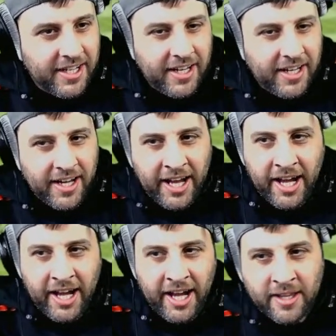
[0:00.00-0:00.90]

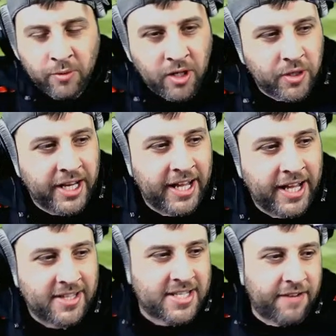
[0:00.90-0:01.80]
that we're looking at this
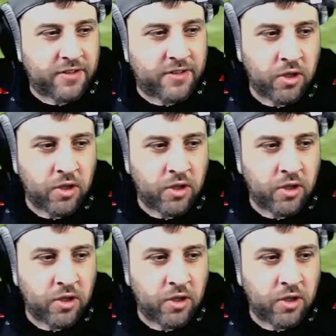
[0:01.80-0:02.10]
afternoon.